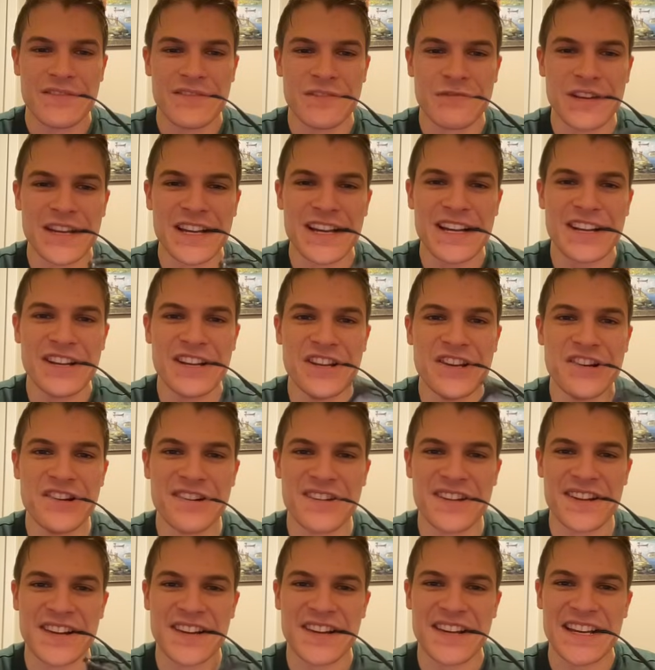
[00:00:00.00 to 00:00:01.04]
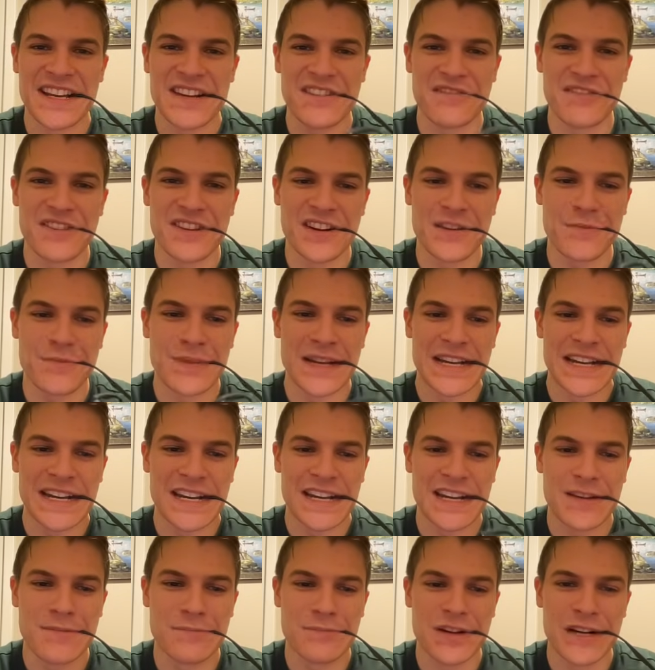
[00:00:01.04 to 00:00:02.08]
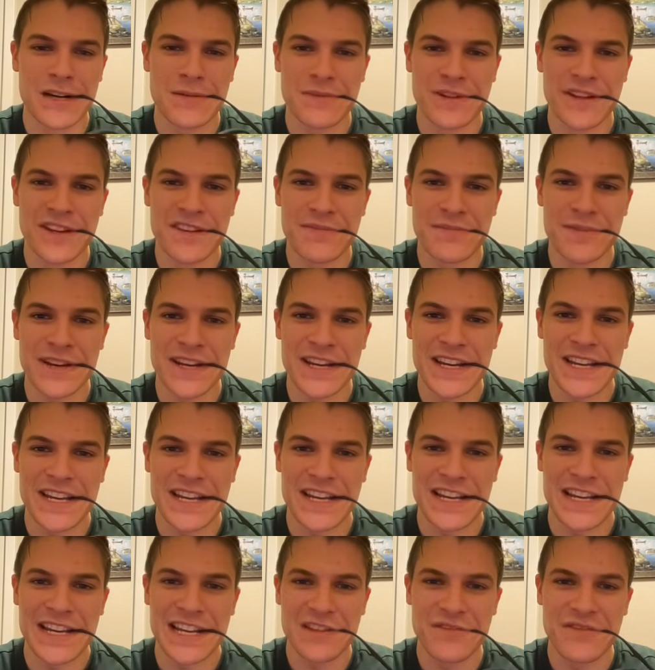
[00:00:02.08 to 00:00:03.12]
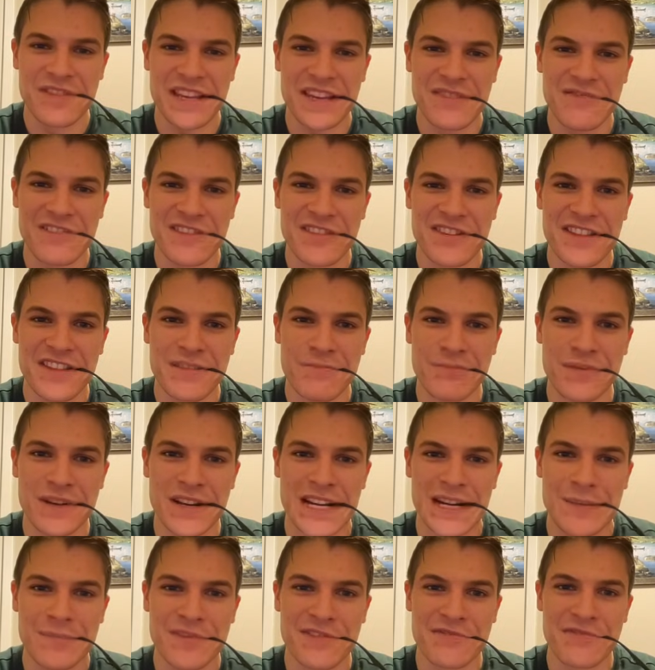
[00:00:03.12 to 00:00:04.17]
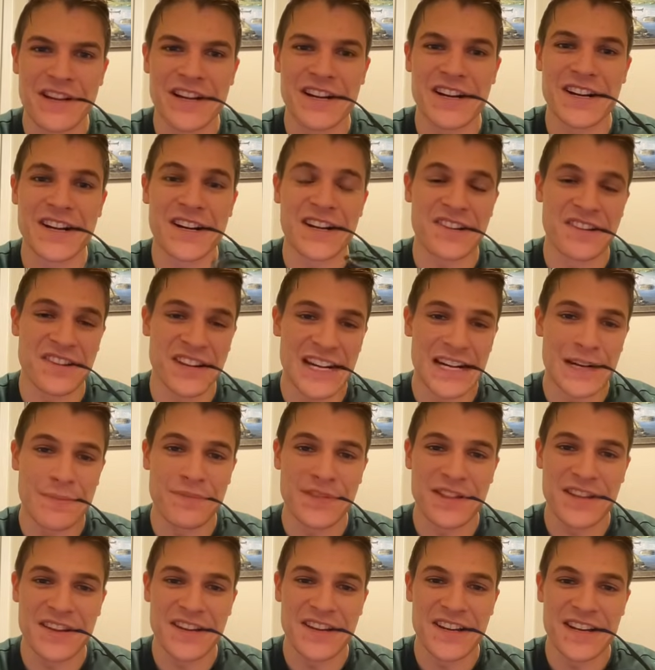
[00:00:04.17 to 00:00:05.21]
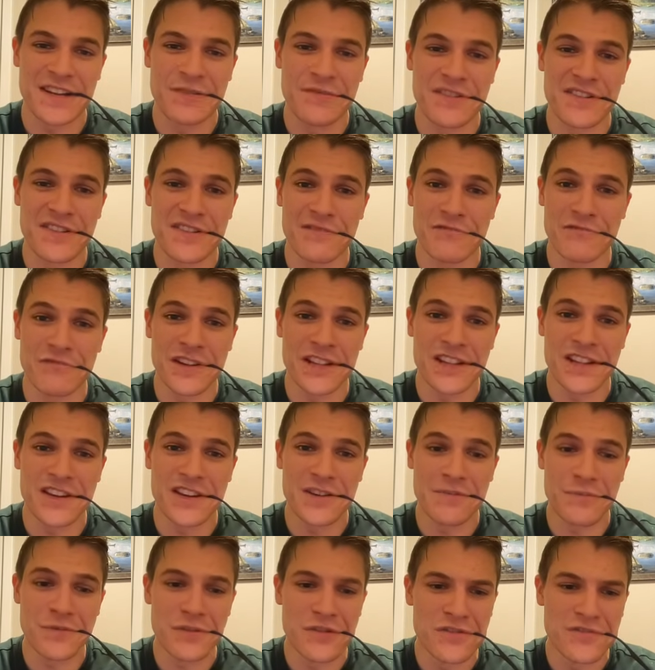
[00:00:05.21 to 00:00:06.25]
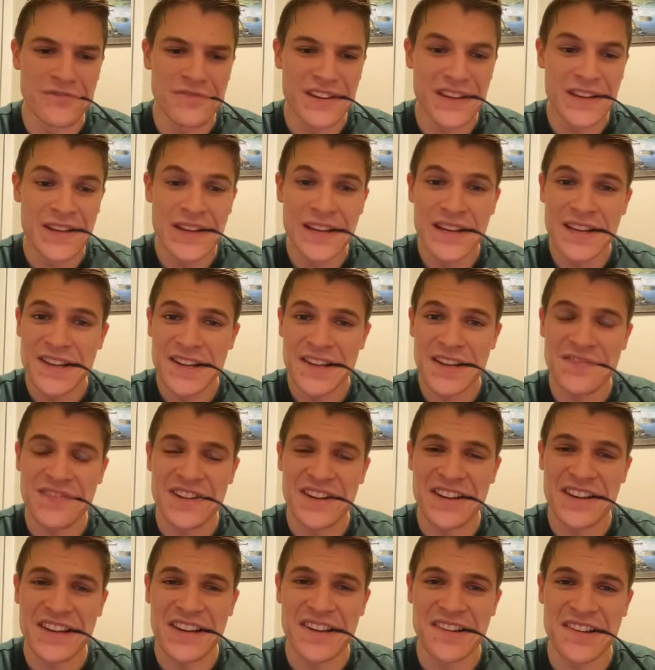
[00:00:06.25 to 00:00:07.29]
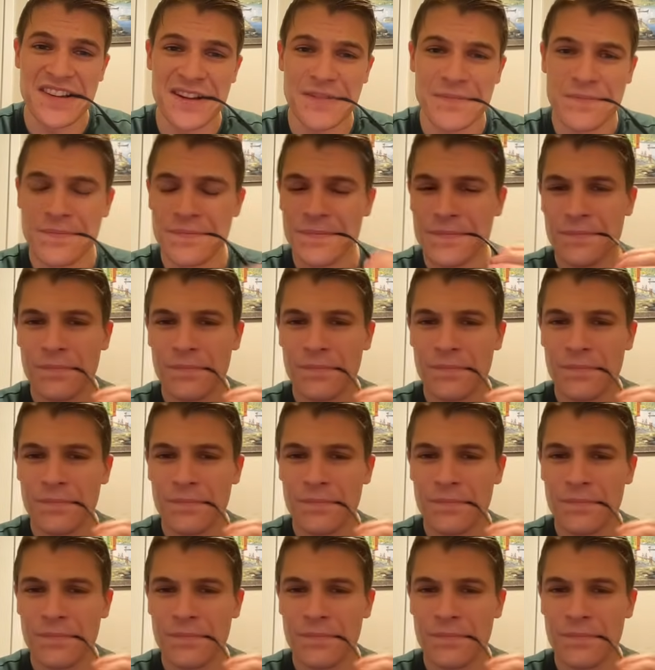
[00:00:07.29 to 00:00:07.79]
The recon knows there's a tank, so he's going to back up probably. He's probably going to kill it with the infantry, then plop his recon on top of the city, which is a really good move. See if he sees it.